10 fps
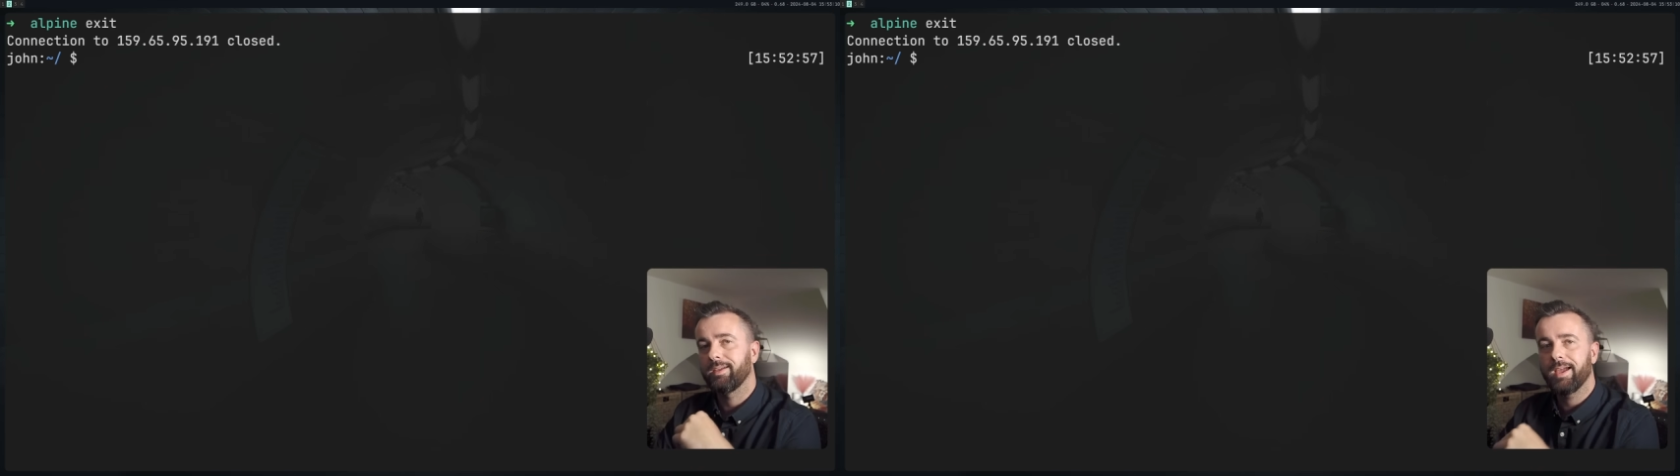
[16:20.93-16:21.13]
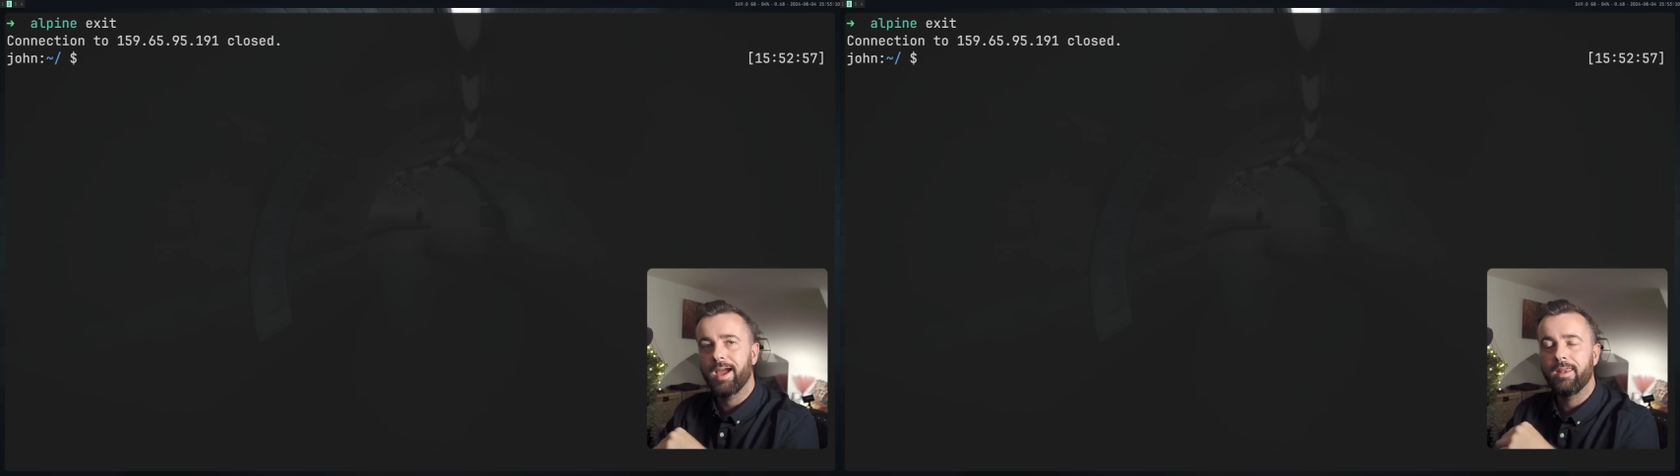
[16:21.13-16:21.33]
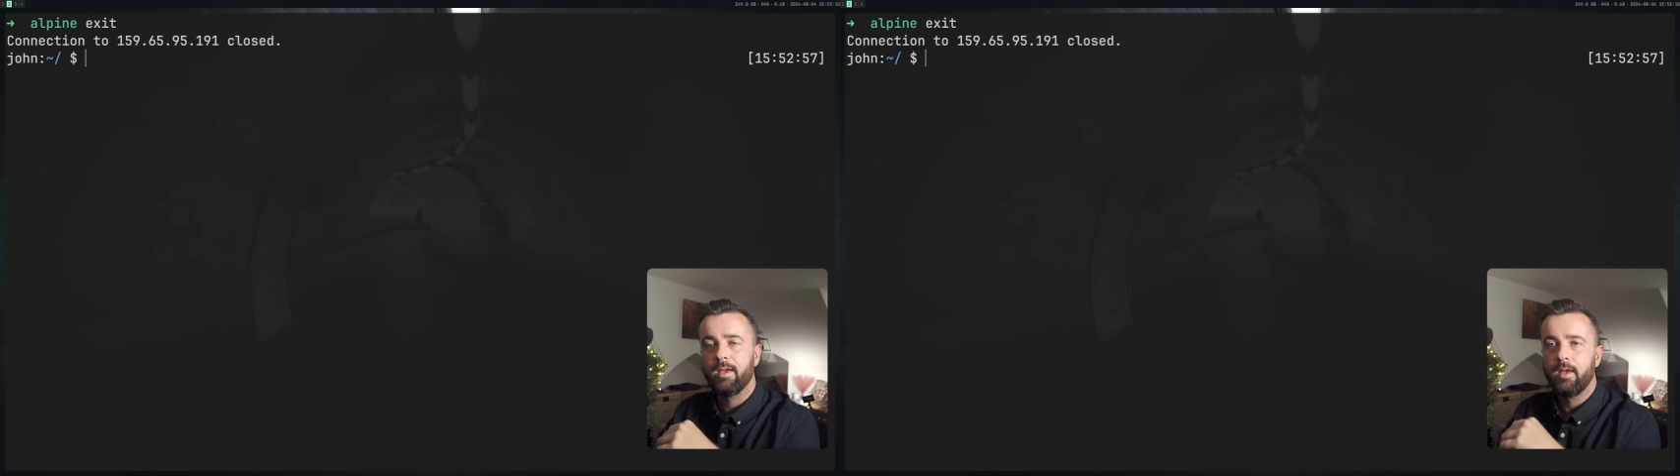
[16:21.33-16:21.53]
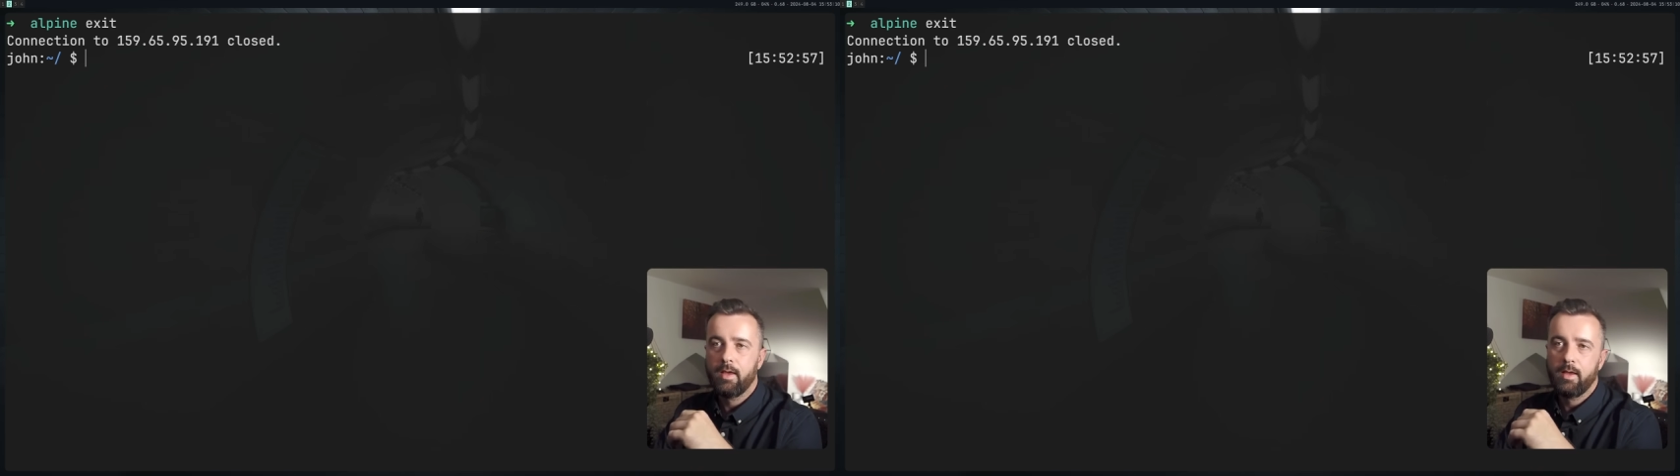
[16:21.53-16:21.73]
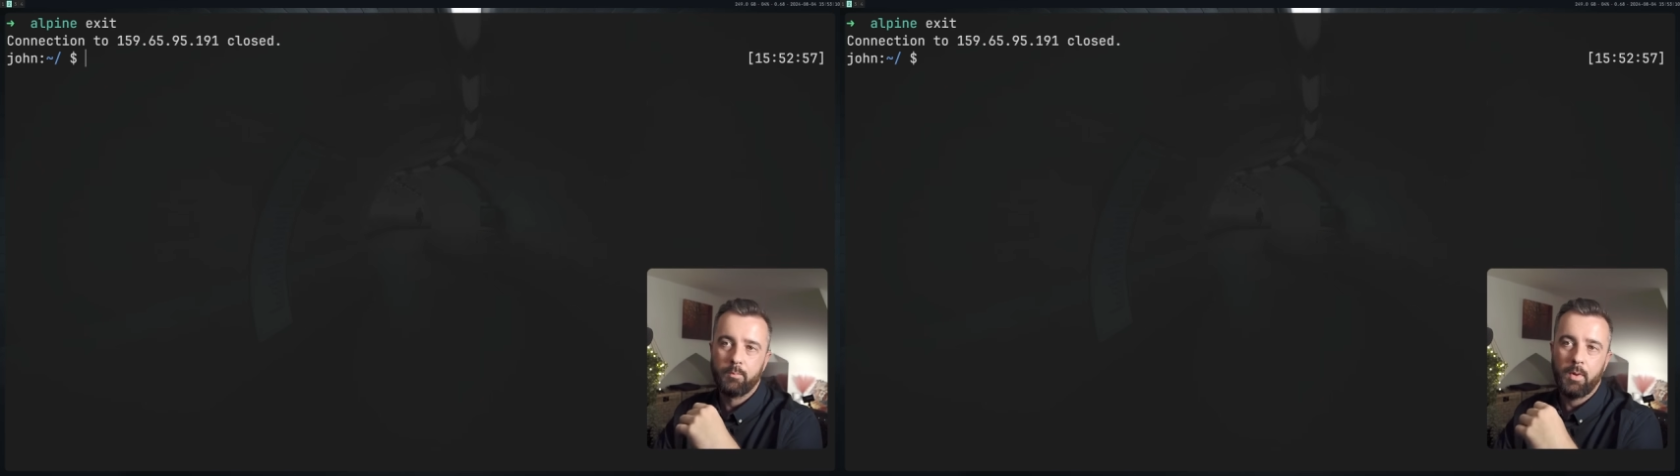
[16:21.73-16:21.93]
I can.
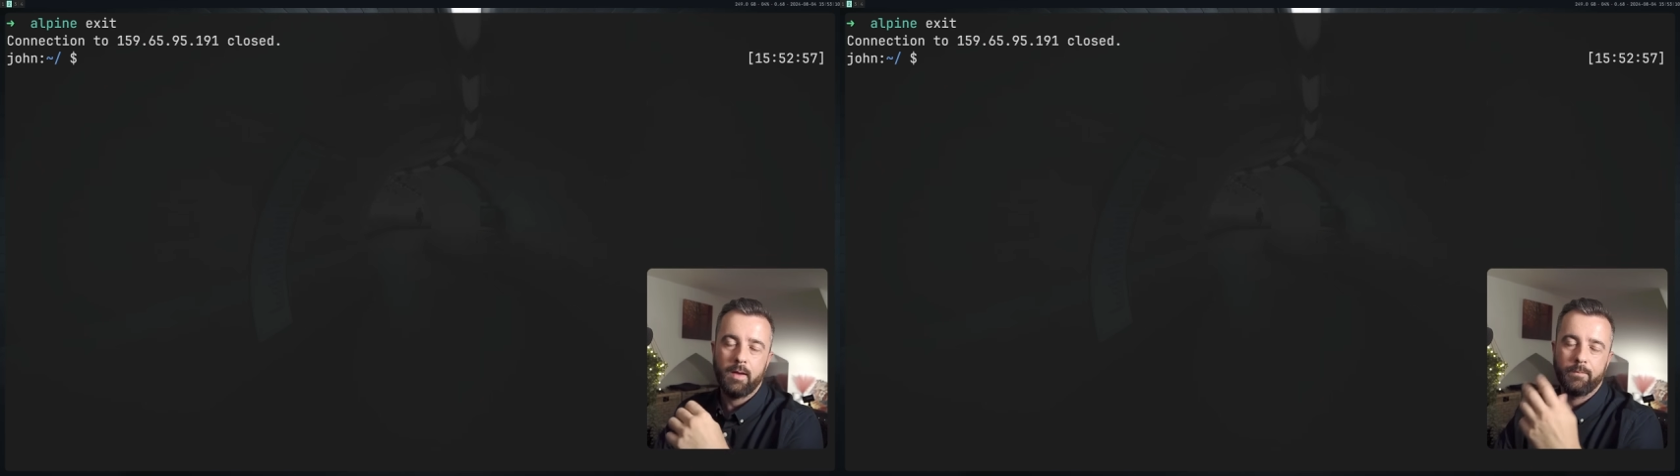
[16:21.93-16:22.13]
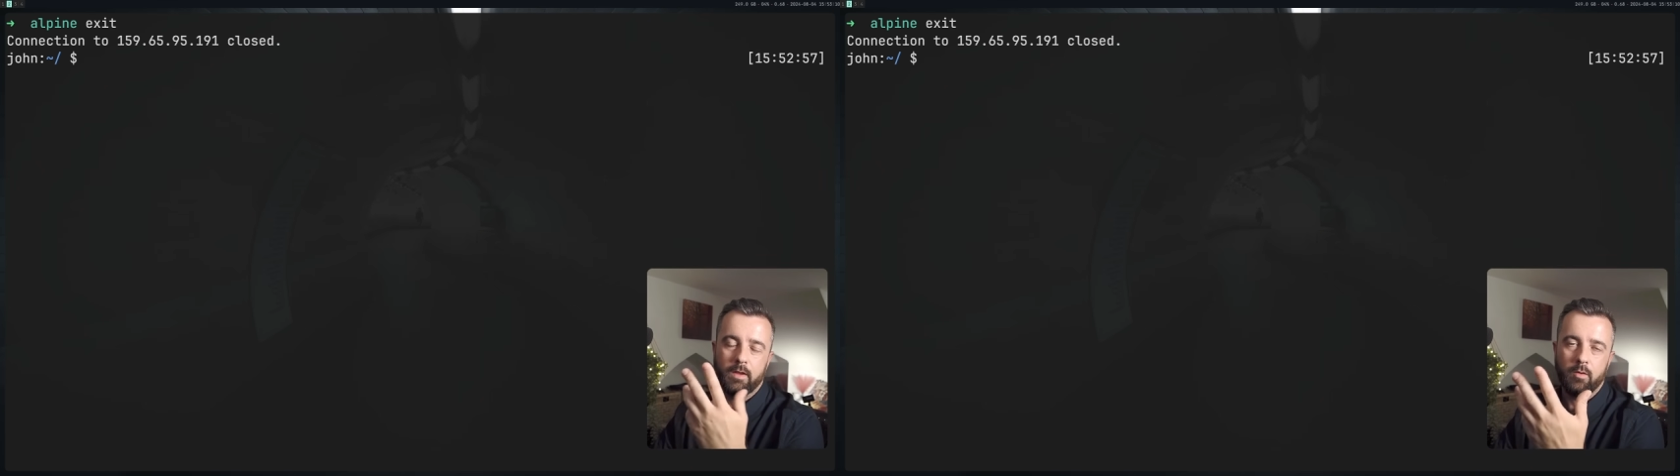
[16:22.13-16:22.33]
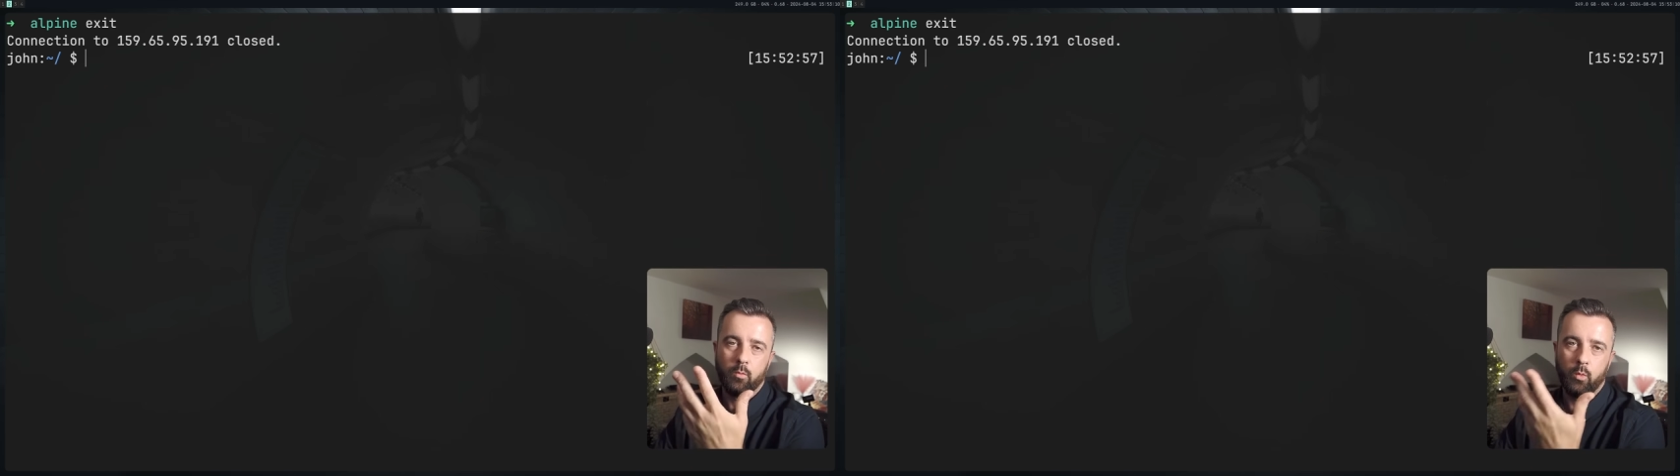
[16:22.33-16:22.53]
But you know,